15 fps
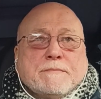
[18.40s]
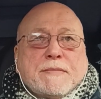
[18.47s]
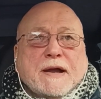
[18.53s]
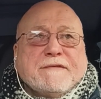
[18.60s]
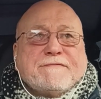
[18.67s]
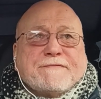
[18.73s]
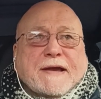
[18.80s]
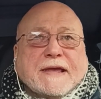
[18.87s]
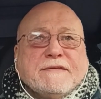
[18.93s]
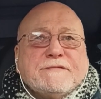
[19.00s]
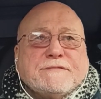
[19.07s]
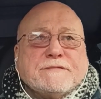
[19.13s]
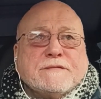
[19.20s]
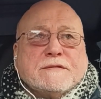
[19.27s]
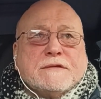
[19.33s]
By faith,
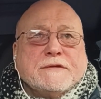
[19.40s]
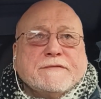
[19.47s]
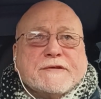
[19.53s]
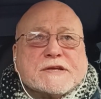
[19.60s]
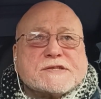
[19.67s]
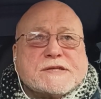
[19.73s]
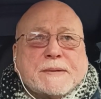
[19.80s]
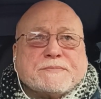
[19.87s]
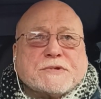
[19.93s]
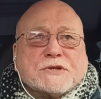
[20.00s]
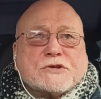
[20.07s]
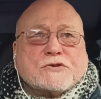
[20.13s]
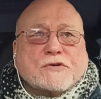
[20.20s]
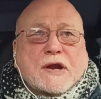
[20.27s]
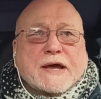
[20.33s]
you've
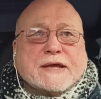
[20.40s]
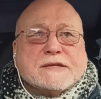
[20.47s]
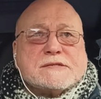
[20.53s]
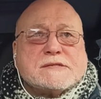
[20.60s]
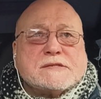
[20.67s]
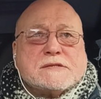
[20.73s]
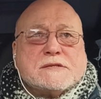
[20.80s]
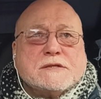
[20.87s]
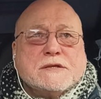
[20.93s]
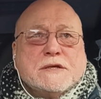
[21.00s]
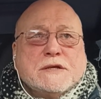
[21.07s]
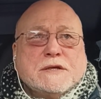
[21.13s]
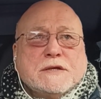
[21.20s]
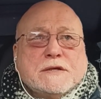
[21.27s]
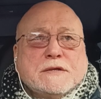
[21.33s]
accepted Christ.
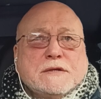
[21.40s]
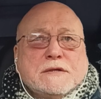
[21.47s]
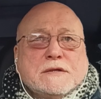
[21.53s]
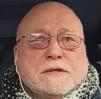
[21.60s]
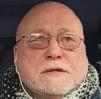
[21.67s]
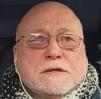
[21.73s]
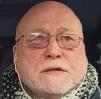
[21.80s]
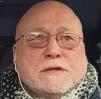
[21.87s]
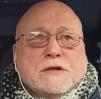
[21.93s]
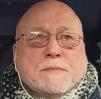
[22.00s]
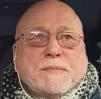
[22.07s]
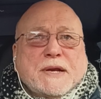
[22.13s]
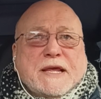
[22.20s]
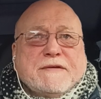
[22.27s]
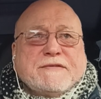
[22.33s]
You
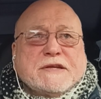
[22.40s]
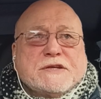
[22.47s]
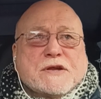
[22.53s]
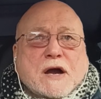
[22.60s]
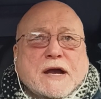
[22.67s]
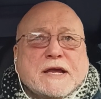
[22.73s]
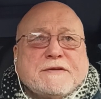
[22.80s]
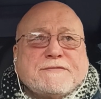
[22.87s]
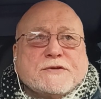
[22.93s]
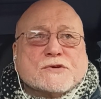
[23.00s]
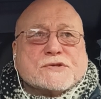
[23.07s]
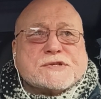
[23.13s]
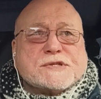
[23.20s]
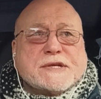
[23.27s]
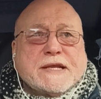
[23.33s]
believe he died for
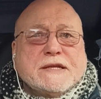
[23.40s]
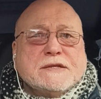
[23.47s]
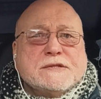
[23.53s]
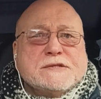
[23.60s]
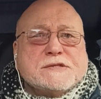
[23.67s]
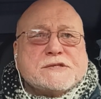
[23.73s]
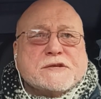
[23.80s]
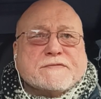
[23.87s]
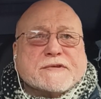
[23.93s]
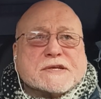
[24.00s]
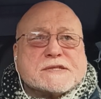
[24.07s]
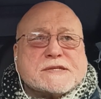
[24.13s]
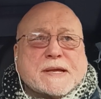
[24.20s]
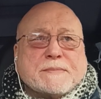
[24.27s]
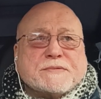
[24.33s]
your sins. You've
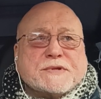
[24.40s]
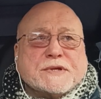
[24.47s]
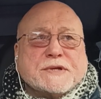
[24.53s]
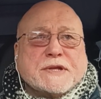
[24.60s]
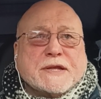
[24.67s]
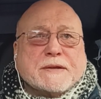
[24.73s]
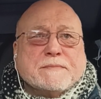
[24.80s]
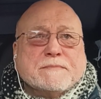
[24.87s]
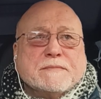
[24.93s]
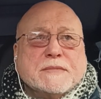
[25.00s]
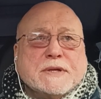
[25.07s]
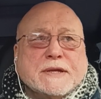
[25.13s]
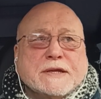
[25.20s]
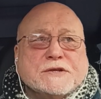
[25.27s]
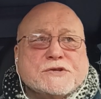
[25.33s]
accepted
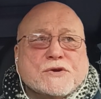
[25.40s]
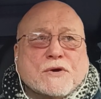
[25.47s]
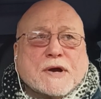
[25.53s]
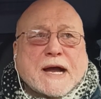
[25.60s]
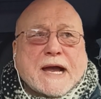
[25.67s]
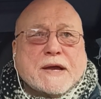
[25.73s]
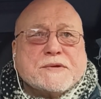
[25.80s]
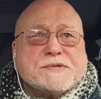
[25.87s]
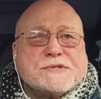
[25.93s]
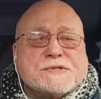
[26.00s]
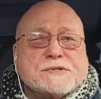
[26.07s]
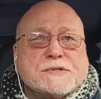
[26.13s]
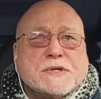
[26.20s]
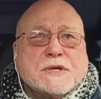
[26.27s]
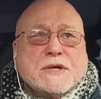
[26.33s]
him into your
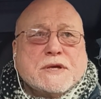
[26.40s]
house.